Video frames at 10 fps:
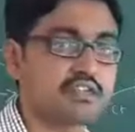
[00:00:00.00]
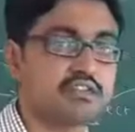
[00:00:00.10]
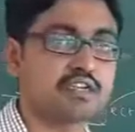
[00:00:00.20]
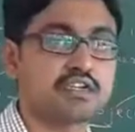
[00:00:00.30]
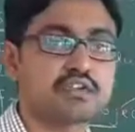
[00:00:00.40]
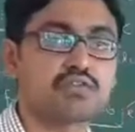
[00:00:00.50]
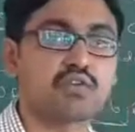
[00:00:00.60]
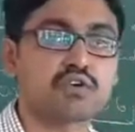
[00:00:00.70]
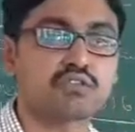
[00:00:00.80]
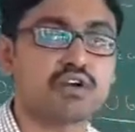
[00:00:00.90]
is that it is
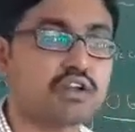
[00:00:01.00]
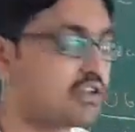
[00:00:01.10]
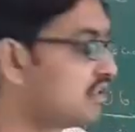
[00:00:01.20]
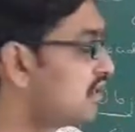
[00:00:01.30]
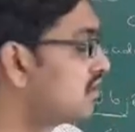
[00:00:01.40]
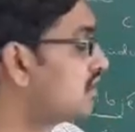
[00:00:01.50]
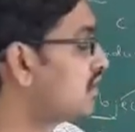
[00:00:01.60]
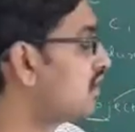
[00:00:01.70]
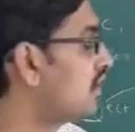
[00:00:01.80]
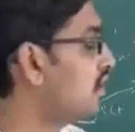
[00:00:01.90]
focused on
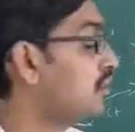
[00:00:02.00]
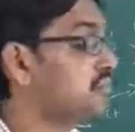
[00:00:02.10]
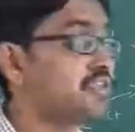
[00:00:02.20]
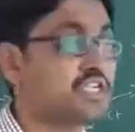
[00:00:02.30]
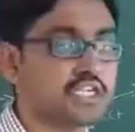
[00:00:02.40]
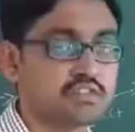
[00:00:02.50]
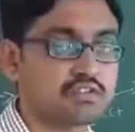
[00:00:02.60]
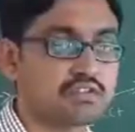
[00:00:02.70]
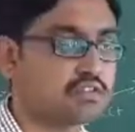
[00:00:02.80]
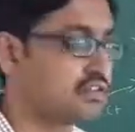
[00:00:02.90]
objects,
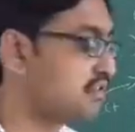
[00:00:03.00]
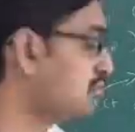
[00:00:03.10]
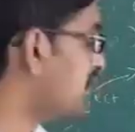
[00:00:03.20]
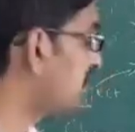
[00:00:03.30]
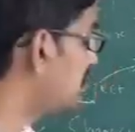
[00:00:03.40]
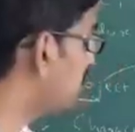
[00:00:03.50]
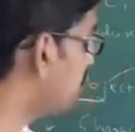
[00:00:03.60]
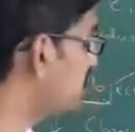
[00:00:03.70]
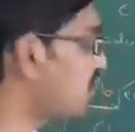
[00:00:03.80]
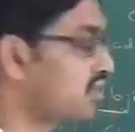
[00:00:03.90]
but the
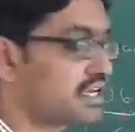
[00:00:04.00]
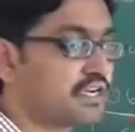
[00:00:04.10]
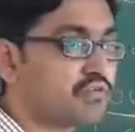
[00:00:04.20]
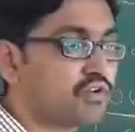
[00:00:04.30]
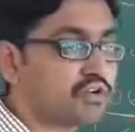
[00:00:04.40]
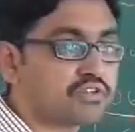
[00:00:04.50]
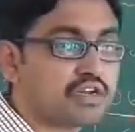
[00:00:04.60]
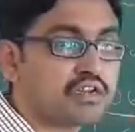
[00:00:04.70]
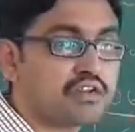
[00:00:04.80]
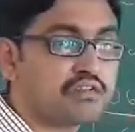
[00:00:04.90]
procedure oriented focus
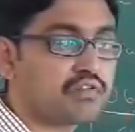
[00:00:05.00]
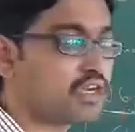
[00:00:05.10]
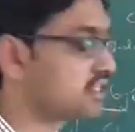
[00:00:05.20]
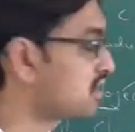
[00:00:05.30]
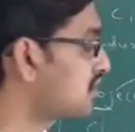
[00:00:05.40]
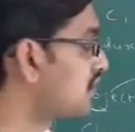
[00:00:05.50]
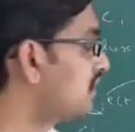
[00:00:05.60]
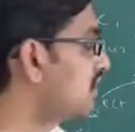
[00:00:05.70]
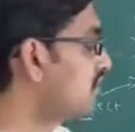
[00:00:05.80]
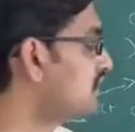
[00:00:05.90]
on function.
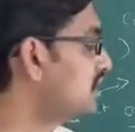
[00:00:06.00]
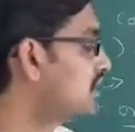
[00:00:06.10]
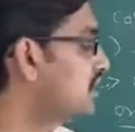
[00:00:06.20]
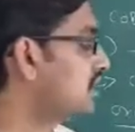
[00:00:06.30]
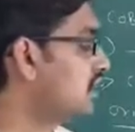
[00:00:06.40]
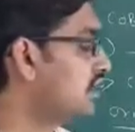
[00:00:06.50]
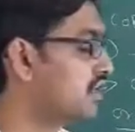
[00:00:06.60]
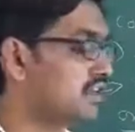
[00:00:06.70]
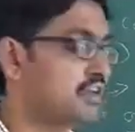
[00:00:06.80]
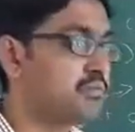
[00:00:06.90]
See
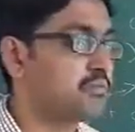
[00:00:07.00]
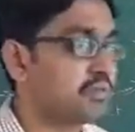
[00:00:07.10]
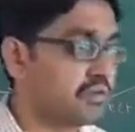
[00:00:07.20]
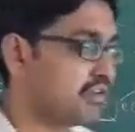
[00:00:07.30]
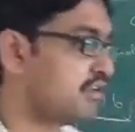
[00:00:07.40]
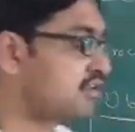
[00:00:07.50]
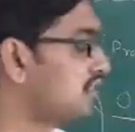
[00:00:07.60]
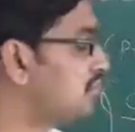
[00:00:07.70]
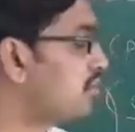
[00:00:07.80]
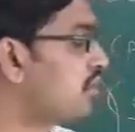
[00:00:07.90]
here,
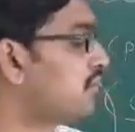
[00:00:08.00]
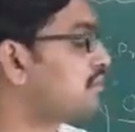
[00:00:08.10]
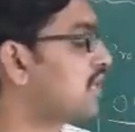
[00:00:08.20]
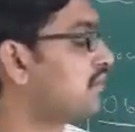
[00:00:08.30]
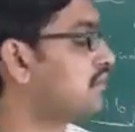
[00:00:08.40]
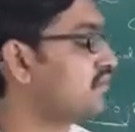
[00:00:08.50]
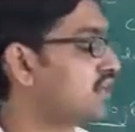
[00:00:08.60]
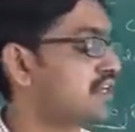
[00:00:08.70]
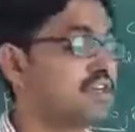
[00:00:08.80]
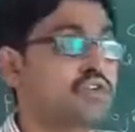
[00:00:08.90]
problem can be
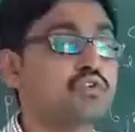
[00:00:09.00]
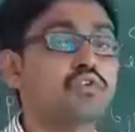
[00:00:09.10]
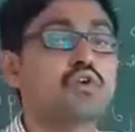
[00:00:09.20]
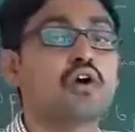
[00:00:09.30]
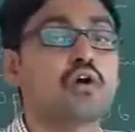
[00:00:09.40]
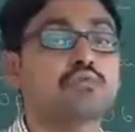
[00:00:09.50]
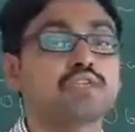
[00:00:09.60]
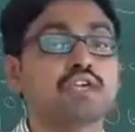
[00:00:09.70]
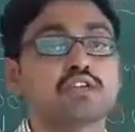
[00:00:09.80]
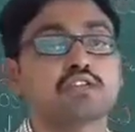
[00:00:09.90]
divided into
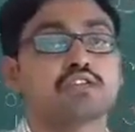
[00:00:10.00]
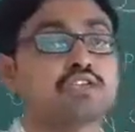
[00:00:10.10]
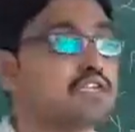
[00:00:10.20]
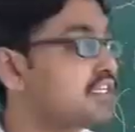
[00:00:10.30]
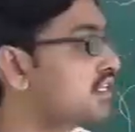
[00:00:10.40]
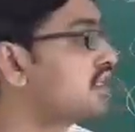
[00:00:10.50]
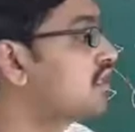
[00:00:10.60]
objects. Here